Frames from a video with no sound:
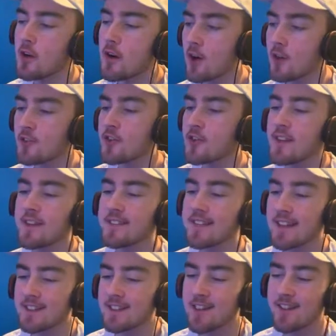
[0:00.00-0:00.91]
Honestly,
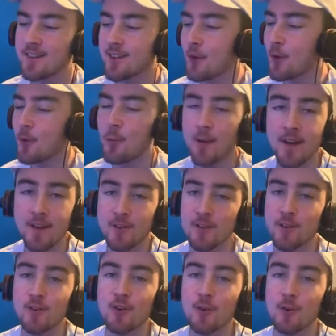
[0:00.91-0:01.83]
it's actually so weird
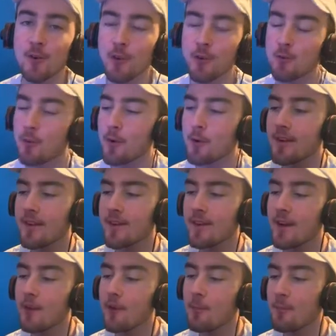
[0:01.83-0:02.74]
using the crossbow and then going